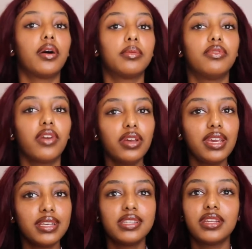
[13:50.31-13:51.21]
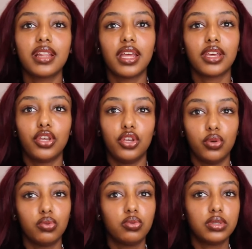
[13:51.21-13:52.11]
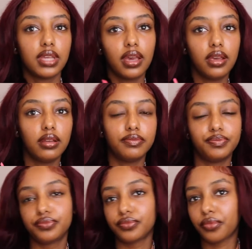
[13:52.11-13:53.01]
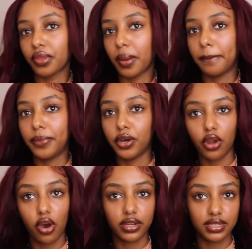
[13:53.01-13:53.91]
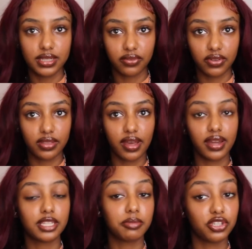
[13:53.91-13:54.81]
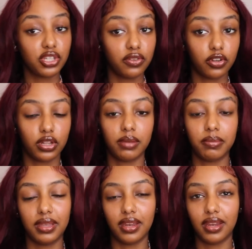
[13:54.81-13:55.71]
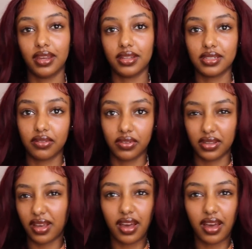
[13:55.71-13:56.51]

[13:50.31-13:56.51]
very easy to like use and put on and stuff like that, especially for like beginning and stuff like that.